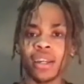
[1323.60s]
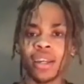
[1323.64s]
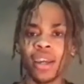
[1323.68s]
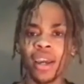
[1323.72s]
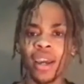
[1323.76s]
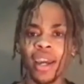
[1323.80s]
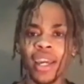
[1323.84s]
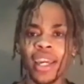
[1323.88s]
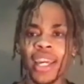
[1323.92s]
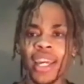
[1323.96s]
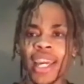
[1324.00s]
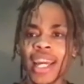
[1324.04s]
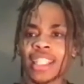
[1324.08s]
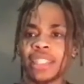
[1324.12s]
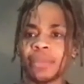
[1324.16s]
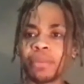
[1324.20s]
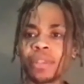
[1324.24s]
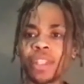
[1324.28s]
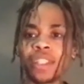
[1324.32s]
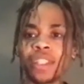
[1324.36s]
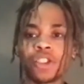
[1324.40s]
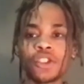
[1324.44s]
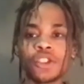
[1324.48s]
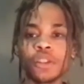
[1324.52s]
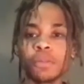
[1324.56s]
He has the
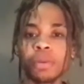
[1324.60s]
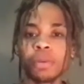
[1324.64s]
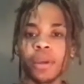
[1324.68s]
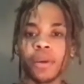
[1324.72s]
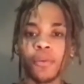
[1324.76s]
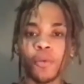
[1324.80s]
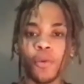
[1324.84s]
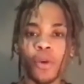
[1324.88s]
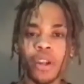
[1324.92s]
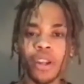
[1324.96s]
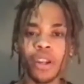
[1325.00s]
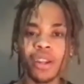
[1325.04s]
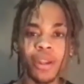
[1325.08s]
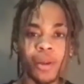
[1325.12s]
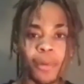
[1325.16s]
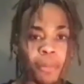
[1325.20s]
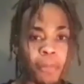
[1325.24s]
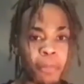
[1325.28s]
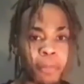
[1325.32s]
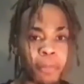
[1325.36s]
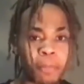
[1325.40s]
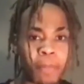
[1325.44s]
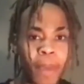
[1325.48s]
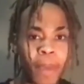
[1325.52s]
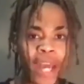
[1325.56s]
potential to be one of the
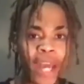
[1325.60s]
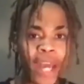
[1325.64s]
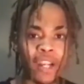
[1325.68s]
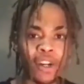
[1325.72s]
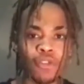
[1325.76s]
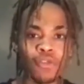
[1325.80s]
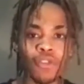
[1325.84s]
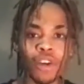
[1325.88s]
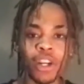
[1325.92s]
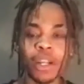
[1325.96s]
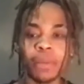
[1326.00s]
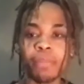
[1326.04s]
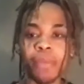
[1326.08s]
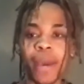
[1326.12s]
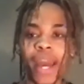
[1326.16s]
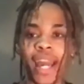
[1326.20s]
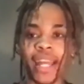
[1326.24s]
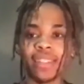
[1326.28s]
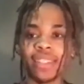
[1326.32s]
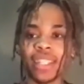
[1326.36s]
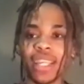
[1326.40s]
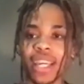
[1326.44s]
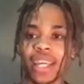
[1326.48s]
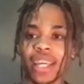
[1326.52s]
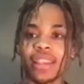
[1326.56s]
better running
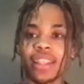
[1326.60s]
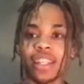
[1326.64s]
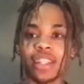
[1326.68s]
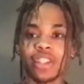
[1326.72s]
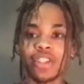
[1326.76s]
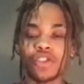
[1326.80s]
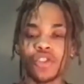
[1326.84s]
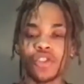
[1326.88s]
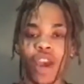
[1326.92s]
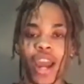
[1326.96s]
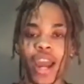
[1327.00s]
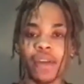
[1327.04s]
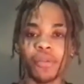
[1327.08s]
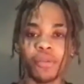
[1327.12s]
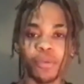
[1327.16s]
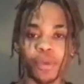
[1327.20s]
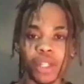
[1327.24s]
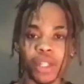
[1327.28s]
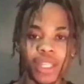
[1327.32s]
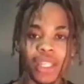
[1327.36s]
backs in this draft.